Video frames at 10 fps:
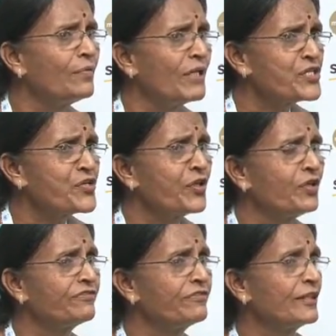plenty
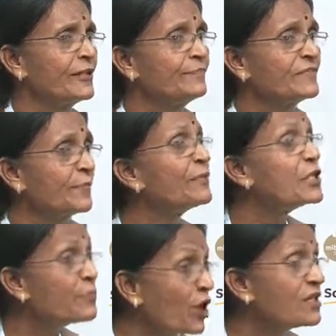of
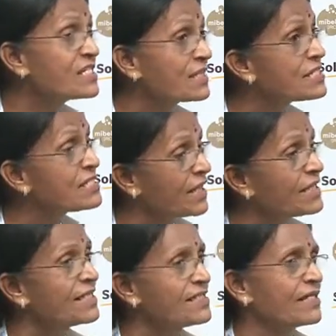epidemiological
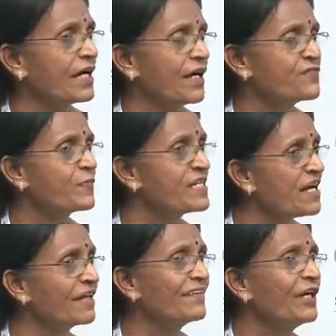studies have to be
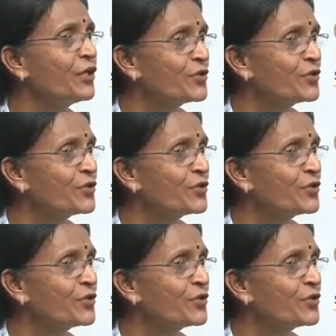done